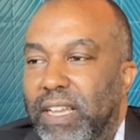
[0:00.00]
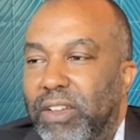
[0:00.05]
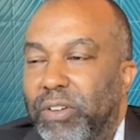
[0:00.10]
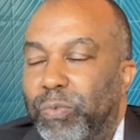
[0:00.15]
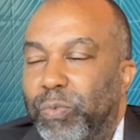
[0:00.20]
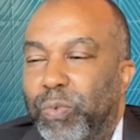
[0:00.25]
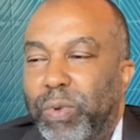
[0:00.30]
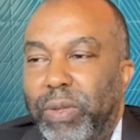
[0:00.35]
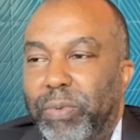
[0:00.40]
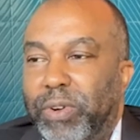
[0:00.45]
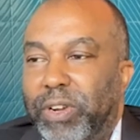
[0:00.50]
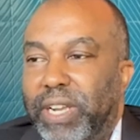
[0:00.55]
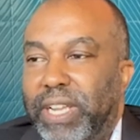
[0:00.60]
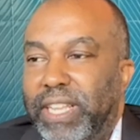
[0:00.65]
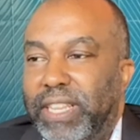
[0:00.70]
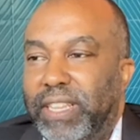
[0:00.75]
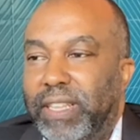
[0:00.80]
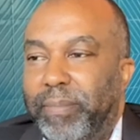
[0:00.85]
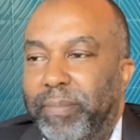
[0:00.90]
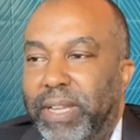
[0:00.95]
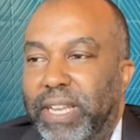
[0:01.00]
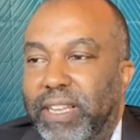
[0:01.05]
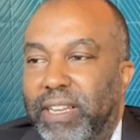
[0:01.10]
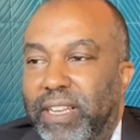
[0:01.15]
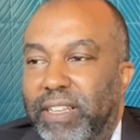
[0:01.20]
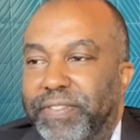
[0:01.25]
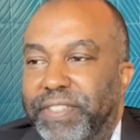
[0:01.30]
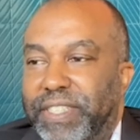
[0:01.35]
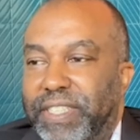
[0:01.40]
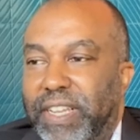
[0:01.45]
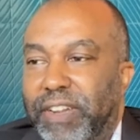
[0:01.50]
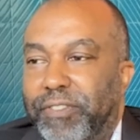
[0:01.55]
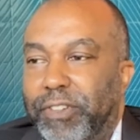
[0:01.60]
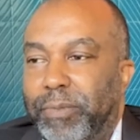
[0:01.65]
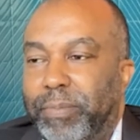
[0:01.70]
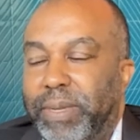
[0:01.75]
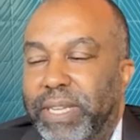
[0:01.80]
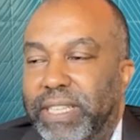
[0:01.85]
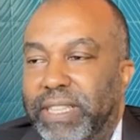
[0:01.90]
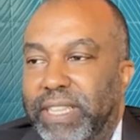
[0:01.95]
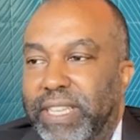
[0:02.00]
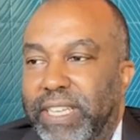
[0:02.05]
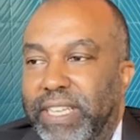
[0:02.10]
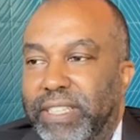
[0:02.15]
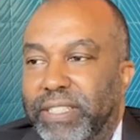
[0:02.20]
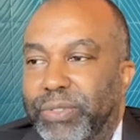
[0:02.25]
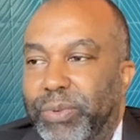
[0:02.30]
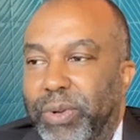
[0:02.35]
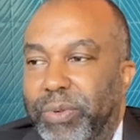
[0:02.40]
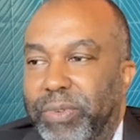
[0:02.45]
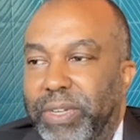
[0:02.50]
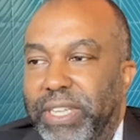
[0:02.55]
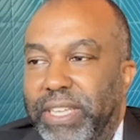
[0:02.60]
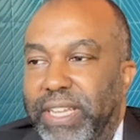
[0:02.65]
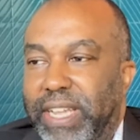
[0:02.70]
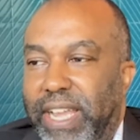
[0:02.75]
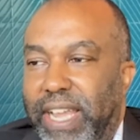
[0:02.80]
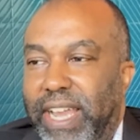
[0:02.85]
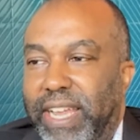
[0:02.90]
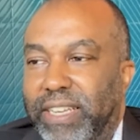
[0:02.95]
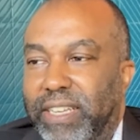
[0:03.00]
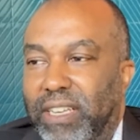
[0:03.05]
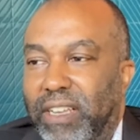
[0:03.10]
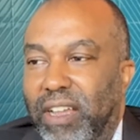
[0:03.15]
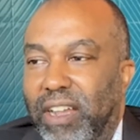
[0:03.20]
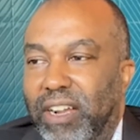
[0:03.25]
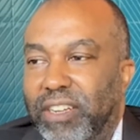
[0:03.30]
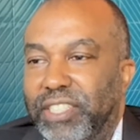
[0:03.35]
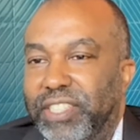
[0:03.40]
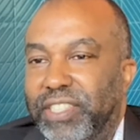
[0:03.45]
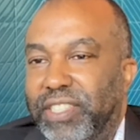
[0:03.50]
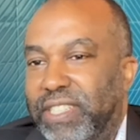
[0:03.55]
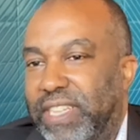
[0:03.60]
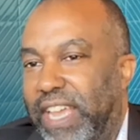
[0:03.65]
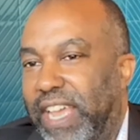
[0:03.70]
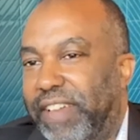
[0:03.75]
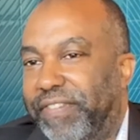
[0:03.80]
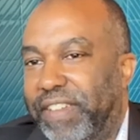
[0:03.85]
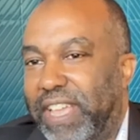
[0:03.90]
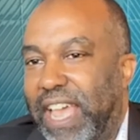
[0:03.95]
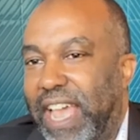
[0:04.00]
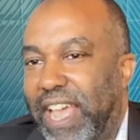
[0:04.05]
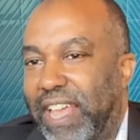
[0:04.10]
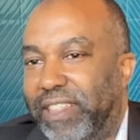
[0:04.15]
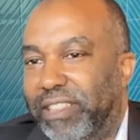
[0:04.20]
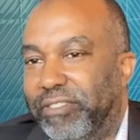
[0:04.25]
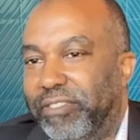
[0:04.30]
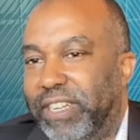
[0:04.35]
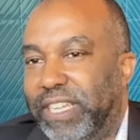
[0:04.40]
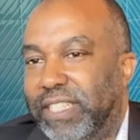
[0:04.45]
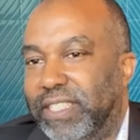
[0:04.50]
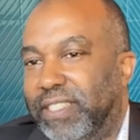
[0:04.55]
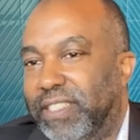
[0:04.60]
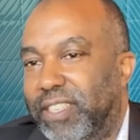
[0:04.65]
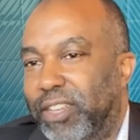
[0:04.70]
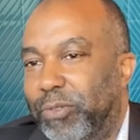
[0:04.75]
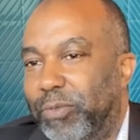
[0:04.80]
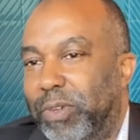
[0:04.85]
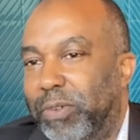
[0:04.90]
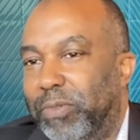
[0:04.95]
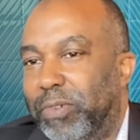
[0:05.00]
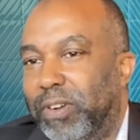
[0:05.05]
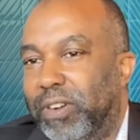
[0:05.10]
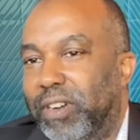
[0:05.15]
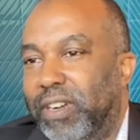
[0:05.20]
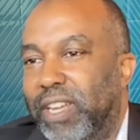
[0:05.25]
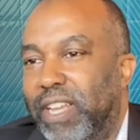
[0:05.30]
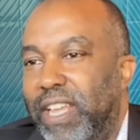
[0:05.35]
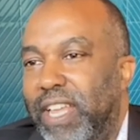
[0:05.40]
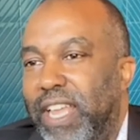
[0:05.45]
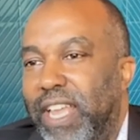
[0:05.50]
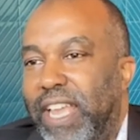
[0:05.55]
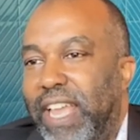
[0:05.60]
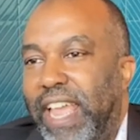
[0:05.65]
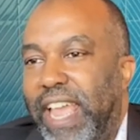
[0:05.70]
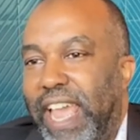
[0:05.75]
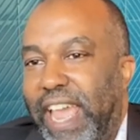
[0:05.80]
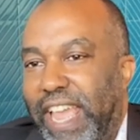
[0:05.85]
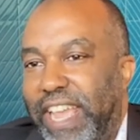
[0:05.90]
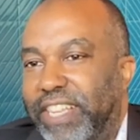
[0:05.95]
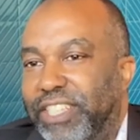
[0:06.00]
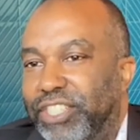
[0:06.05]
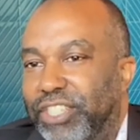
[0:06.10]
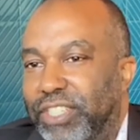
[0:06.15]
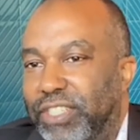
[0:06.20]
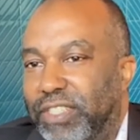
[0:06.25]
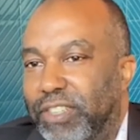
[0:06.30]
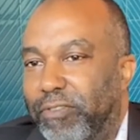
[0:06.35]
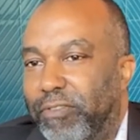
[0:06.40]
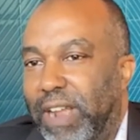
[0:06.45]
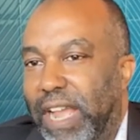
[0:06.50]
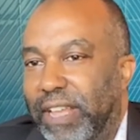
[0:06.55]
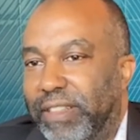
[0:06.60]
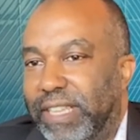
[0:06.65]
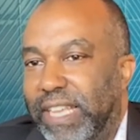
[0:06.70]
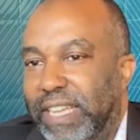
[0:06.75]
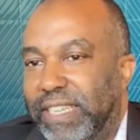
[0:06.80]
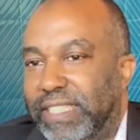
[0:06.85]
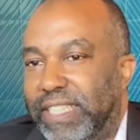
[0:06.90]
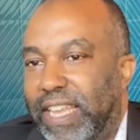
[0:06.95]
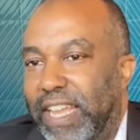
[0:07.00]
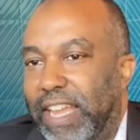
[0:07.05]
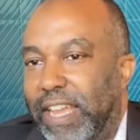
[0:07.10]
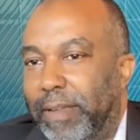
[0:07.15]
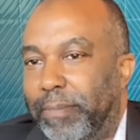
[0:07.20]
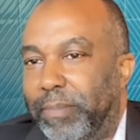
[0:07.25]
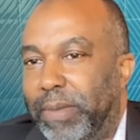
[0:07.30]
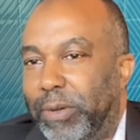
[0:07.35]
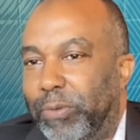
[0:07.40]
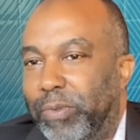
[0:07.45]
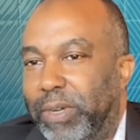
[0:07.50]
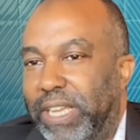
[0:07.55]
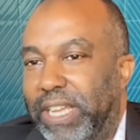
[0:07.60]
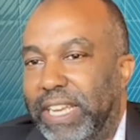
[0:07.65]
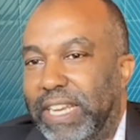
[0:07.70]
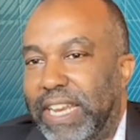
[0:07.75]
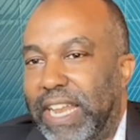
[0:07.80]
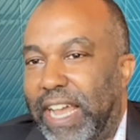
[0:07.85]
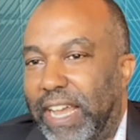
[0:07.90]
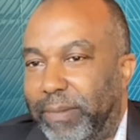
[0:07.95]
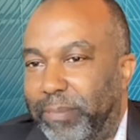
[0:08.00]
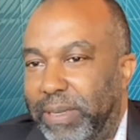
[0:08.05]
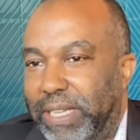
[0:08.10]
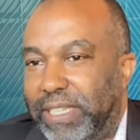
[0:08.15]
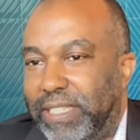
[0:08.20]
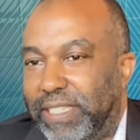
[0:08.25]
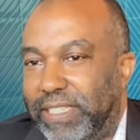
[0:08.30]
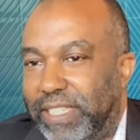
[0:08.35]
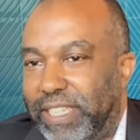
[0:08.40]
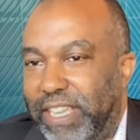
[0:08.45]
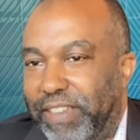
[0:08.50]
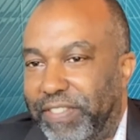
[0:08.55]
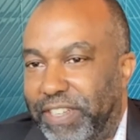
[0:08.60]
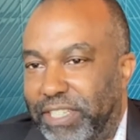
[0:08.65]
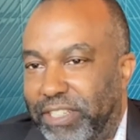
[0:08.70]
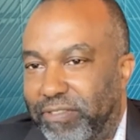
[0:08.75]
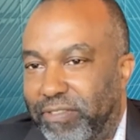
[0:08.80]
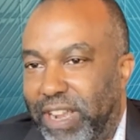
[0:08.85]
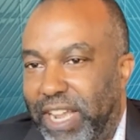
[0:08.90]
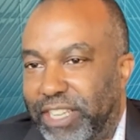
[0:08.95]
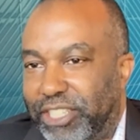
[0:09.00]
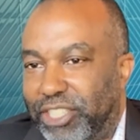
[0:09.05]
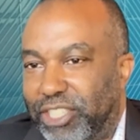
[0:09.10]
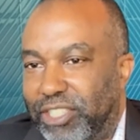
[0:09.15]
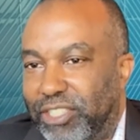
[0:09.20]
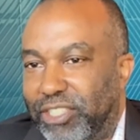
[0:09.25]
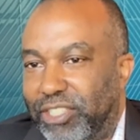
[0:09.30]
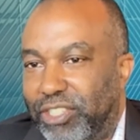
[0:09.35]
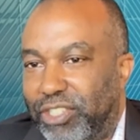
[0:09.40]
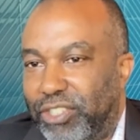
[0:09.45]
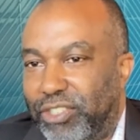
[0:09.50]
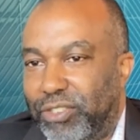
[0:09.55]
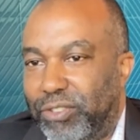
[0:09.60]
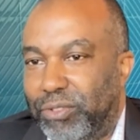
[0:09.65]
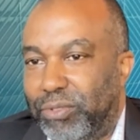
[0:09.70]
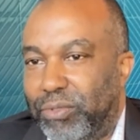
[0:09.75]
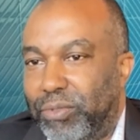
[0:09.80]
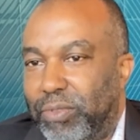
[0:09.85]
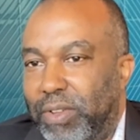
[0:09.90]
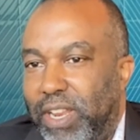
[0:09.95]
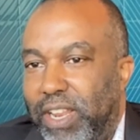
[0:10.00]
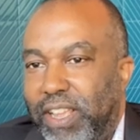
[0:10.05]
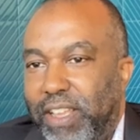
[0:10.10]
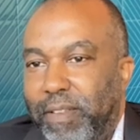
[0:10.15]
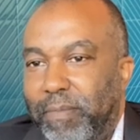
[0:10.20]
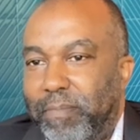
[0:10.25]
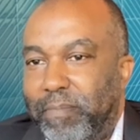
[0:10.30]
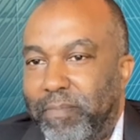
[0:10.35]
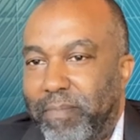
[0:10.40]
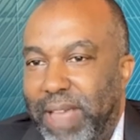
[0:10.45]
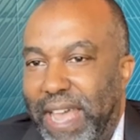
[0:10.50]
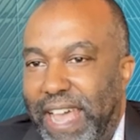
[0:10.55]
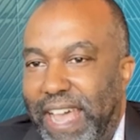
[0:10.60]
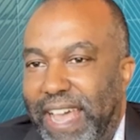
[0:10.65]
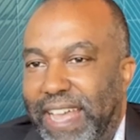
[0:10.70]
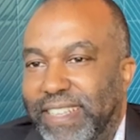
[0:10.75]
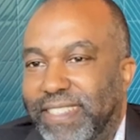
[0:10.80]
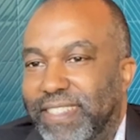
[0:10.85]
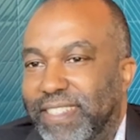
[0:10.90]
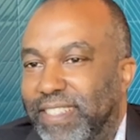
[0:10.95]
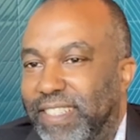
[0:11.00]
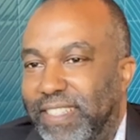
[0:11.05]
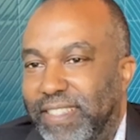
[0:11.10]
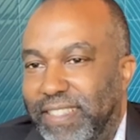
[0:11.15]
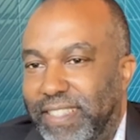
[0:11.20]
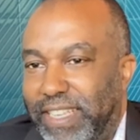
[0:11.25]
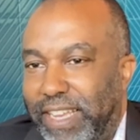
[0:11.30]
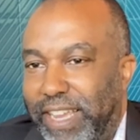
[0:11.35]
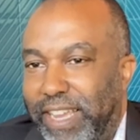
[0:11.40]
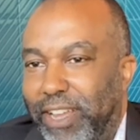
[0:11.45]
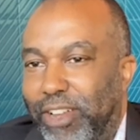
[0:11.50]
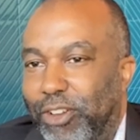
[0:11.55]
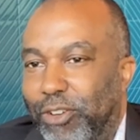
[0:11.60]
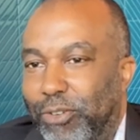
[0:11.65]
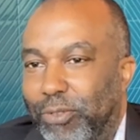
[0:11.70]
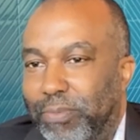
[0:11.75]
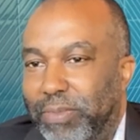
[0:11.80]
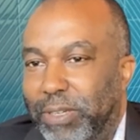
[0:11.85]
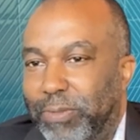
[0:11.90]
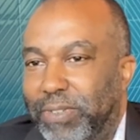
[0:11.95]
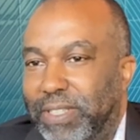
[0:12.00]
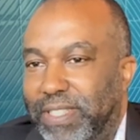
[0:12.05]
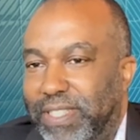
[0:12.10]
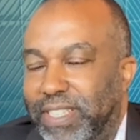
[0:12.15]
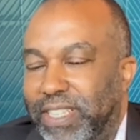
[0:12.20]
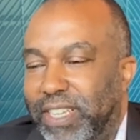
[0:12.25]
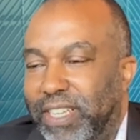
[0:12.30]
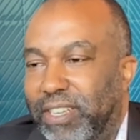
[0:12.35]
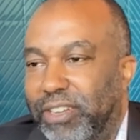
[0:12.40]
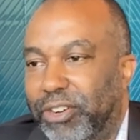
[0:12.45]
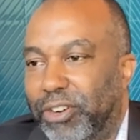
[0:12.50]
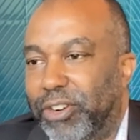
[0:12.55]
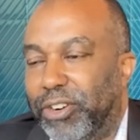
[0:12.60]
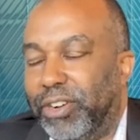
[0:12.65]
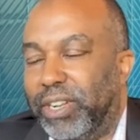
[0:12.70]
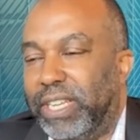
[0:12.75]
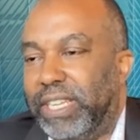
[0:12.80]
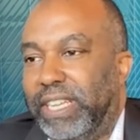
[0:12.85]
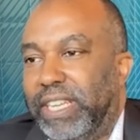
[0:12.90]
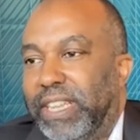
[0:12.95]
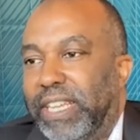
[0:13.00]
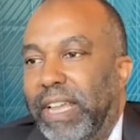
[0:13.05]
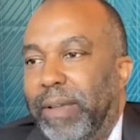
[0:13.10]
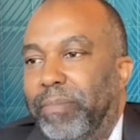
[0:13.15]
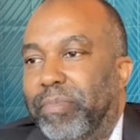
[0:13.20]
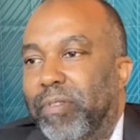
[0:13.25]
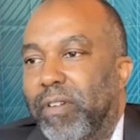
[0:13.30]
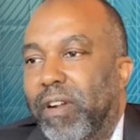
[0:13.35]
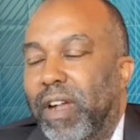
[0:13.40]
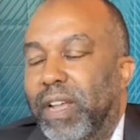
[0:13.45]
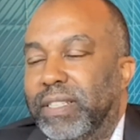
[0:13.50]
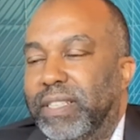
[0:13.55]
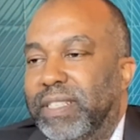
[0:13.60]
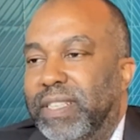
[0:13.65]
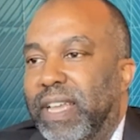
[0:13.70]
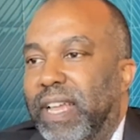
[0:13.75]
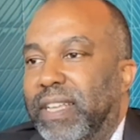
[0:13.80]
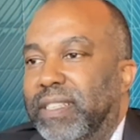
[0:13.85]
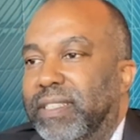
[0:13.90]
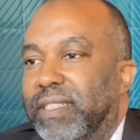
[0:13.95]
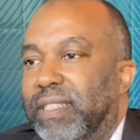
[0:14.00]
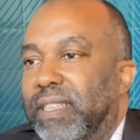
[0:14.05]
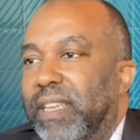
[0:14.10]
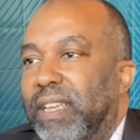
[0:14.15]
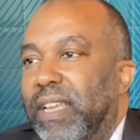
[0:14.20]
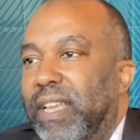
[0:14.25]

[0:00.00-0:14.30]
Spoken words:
we were in the middle of several big things where we'd had large staff gatherings, so we were anxious around that time, but we had not been given direction to mask, to stay home. It was still early in that process.